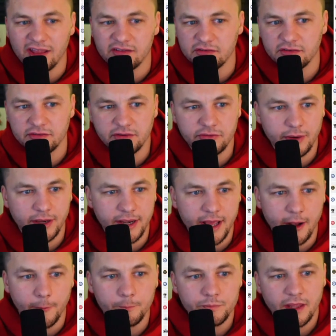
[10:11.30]
it sits right
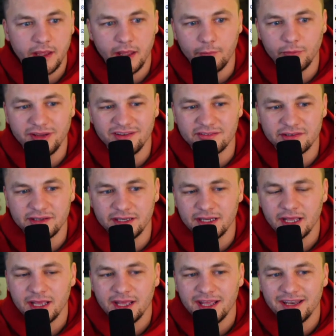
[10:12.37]
now. And we can see,
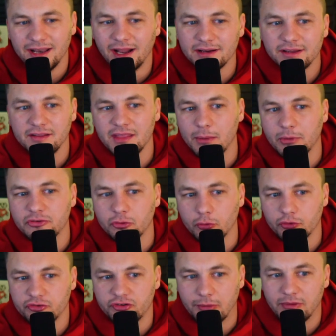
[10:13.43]
not getting that much
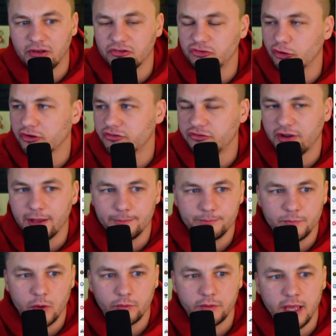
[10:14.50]
ownership just yet,
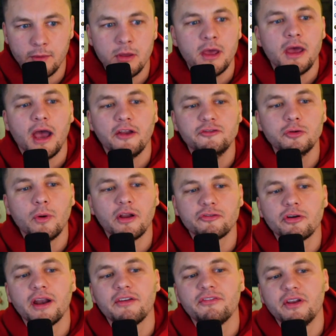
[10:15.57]
okay? I do want
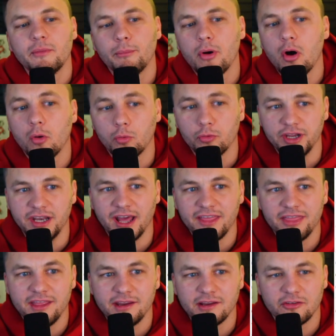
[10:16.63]
to try to fit in Paul Reed, I
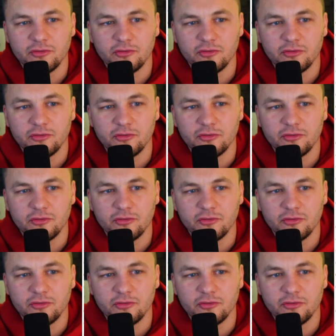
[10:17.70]
think, as